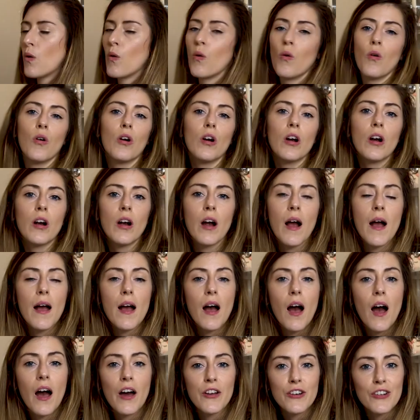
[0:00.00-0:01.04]
or
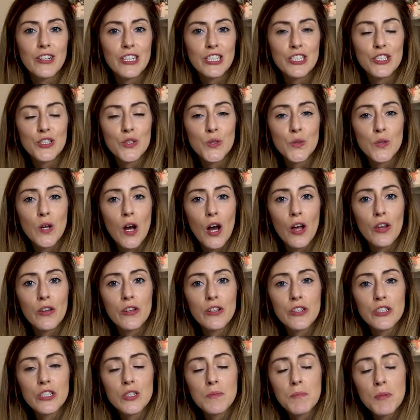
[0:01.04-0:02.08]

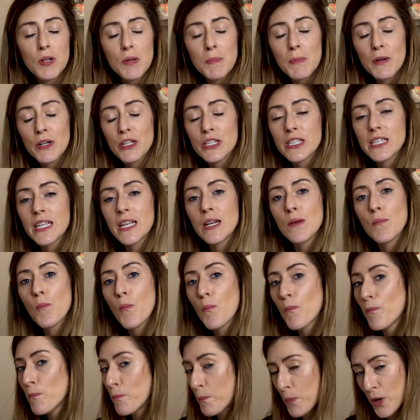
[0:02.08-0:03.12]
$102 per person
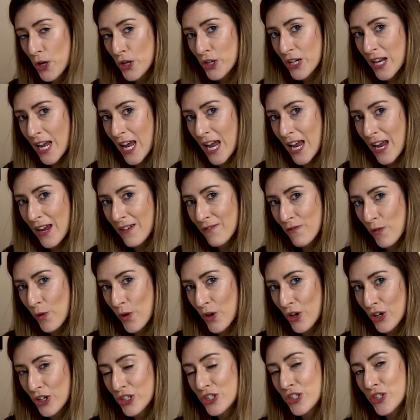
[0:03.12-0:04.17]
per day
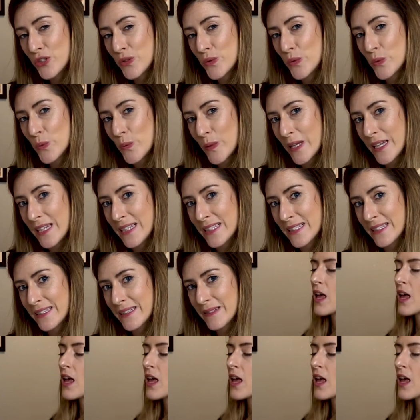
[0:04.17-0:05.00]
for 2 weeks.